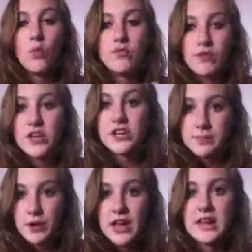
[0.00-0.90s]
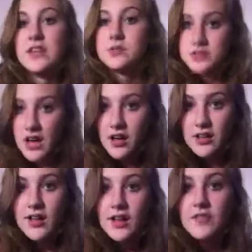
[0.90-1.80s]
fuck your brain, you
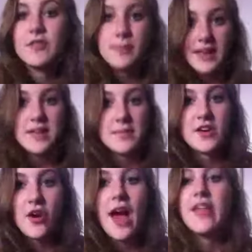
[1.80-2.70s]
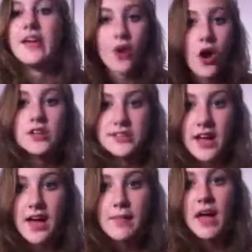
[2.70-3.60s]
suck for making me cry, like, all the
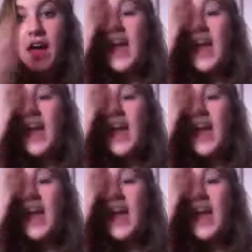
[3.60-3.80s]
time.